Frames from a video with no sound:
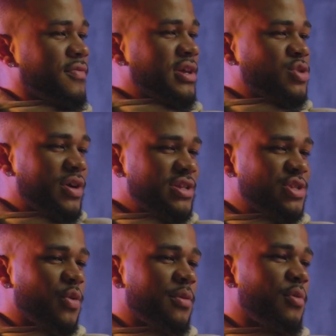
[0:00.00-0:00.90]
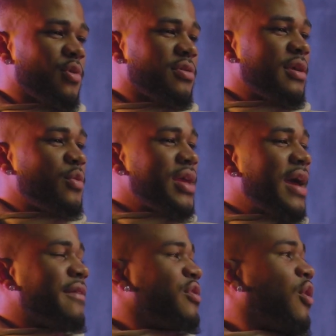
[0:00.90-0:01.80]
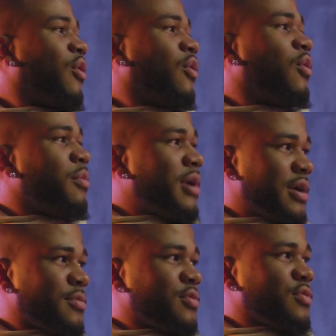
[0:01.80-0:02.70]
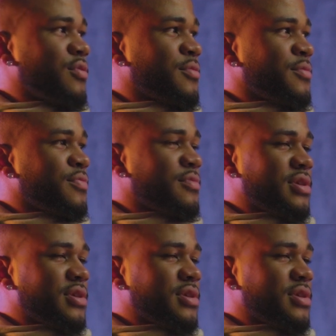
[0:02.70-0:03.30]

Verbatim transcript: that's why it's so important that we have the whole Bible. Mm-hmm.